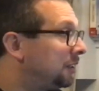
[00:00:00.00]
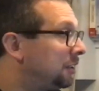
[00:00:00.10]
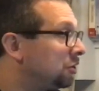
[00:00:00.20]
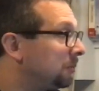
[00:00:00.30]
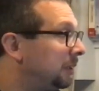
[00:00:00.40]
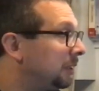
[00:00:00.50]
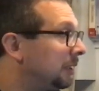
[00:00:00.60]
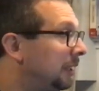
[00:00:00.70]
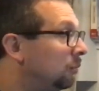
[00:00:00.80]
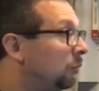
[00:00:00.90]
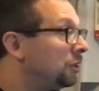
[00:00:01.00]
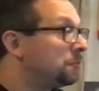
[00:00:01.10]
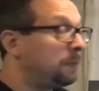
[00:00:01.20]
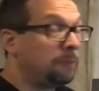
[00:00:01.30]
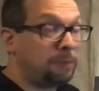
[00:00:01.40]
the digital pin again.
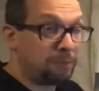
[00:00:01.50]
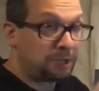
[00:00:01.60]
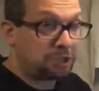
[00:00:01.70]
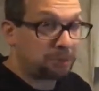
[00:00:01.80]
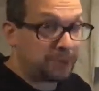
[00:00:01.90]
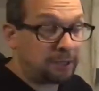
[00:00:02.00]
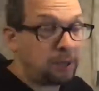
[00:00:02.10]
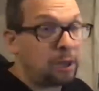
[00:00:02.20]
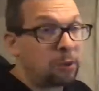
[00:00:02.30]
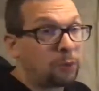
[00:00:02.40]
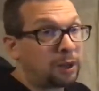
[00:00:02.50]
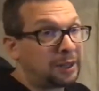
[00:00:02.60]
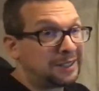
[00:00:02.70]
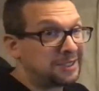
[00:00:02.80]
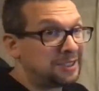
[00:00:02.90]
Which digital pin? Well,
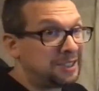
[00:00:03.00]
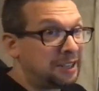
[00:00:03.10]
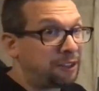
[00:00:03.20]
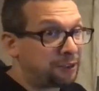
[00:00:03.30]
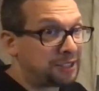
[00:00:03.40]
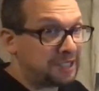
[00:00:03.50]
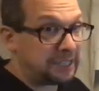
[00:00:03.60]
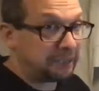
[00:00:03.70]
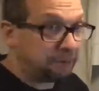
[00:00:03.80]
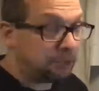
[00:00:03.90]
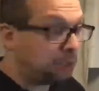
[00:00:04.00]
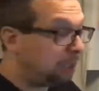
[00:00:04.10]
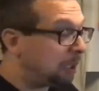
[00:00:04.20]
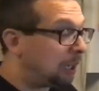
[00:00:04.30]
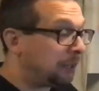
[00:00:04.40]
it's D13.
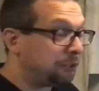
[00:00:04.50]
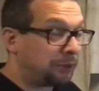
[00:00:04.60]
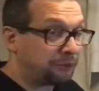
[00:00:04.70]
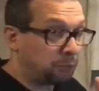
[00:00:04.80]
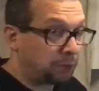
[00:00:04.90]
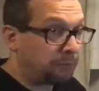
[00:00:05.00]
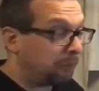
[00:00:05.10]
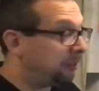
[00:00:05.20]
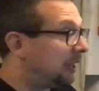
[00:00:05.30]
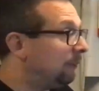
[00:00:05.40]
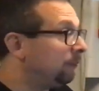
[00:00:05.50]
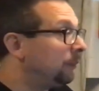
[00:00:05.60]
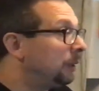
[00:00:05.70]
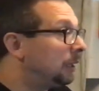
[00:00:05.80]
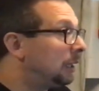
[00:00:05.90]
You don't have to worry about
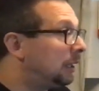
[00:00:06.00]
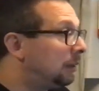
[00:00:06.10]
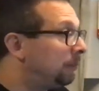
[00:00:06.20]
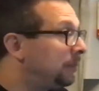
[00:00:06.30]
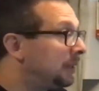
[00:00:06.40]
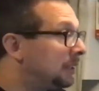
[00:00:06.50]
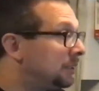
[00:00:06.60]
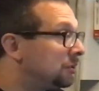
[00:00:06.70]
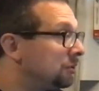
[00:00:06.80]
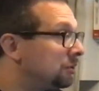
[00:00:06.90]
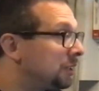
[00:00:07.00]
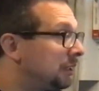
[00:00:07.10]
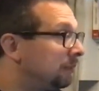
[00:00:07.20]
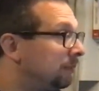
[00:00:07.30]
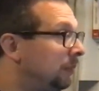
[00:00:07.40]
that because there's
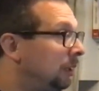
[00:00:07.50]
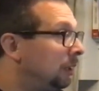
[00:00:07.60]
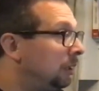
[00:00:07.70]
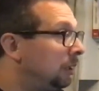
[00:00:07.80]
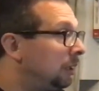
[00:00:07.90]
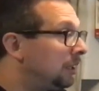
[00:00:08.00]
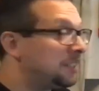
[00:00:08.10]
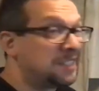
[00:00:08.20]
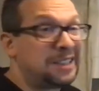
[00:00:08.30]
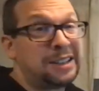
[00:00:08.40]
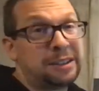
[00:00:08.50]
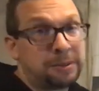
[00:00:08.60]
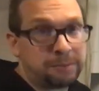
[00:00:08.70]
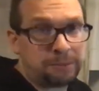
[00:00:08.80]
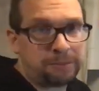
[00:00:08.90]
a
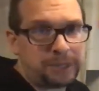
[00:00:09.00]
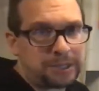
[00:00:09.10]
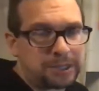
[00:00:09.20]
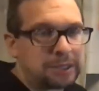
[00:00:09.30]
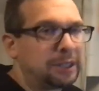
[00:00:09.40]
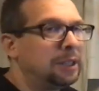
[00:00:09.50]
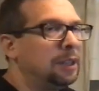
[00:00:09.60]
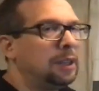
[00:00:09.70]
synonym basically